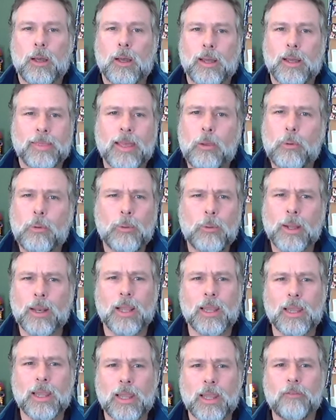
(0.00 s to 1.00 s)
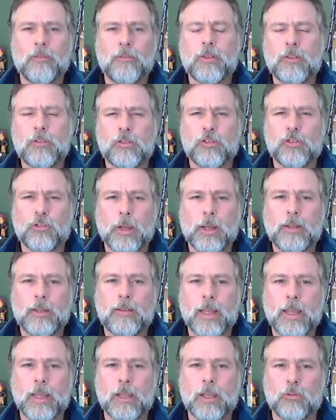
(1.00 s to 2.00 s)
I think we went 11 straight
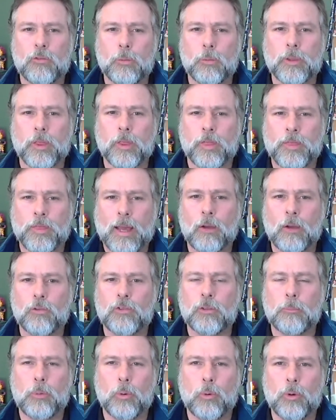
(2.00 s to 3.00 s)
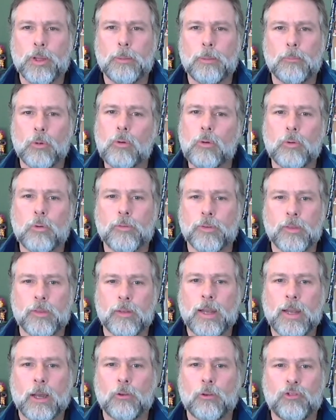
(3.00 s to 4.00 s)
days with a 1,000-point move in
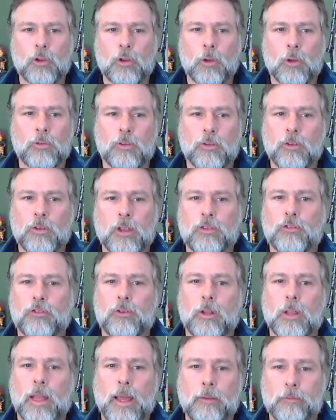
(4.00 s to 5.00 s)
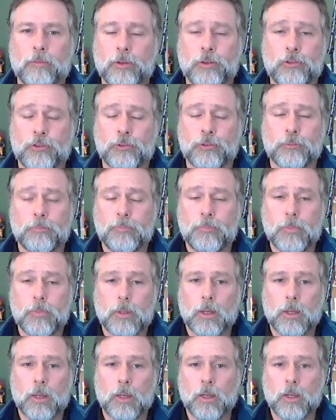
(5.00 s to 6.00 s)
the Dow Jones Industrial Average.
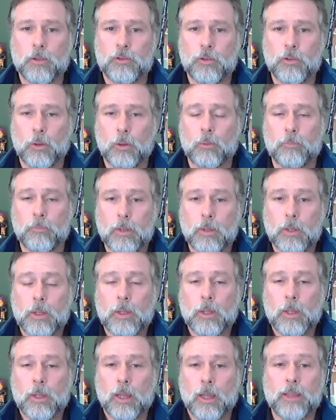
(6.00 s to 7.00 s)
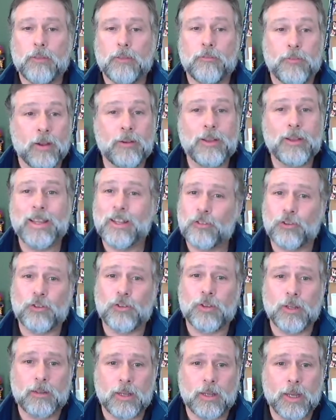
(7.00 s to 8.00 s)
So very
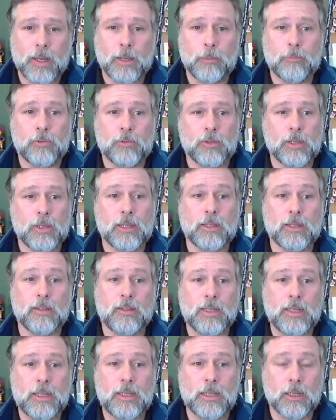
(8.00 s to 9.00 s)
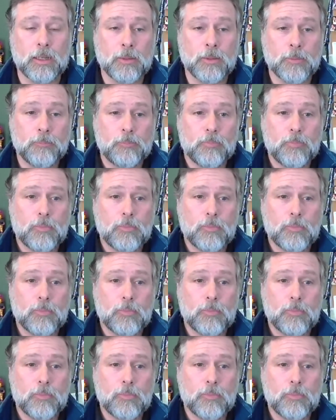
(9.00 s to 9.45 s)
interesting times indeed.